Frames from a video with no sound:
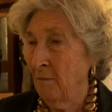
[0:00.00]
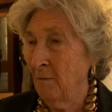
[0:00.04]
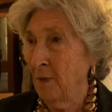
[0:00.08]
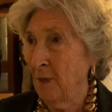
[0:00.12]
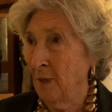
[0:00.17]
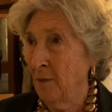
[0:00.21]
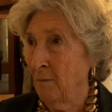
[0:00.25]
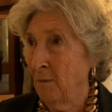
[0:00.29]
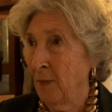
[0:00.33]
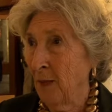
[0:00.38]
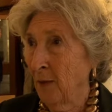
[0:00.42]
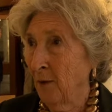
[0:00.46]

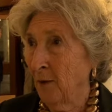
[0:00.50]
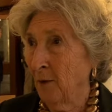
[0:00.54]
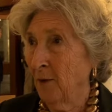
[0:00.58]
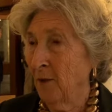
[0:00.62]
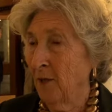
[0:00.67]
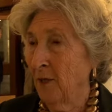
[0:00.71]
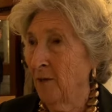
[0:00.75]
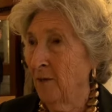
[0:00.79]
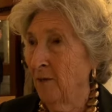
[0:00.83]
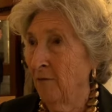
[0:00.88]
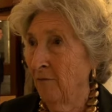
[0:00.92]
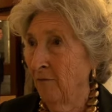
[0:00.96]
but
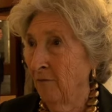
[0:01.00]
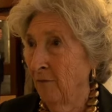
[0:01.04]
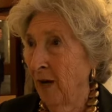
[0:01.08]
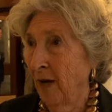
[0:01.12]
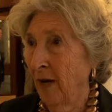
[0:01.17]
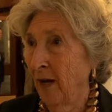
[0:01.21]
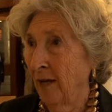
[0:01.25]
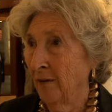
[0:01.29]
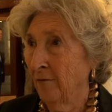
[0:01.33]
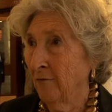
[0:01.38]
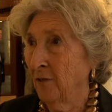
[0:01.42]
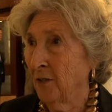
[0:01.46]
apparently the
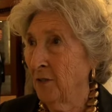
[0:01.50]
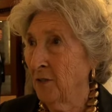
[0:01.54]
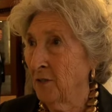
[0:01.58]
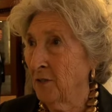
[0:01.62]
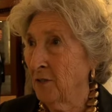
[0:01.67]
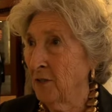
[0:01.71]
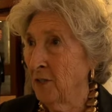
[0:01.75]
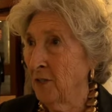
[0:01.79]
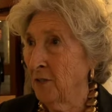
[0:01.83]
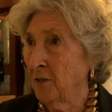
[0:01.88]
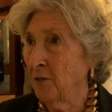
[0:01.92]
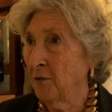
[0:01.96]
five
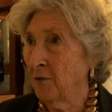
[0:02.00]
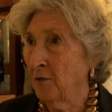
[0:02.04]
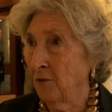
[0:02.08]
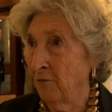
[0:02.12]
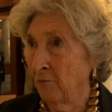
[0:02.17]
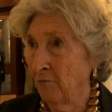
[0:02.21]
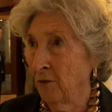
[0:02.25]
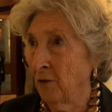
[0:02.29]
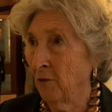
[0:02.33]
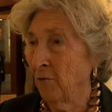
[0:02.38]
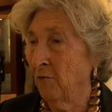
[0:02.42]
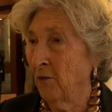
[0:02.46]
continued to
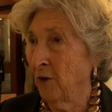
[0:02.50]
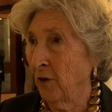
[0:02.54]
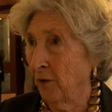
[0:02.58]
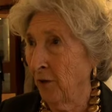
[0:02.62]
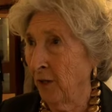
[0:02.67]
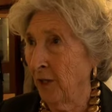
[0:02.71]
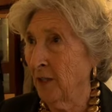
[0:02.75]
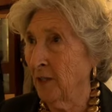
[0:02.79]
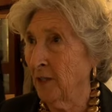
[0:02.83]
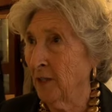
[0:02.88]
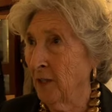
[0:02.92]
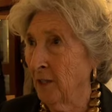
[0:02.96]
feel
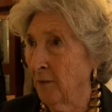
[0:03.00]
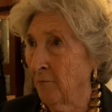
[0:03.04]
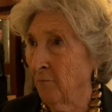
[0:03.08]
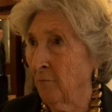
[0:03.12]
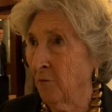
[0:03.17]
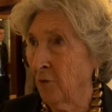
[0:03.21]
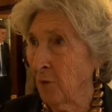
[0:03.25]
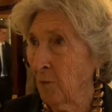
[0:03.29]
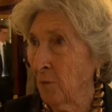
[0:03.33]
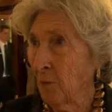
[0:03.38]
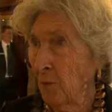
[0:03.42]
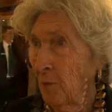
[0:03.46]
very
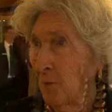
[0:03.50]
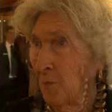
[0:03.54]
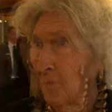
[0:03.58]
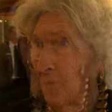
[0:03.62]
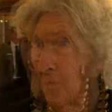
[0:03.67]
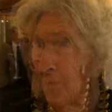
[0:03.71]
uncomfortable.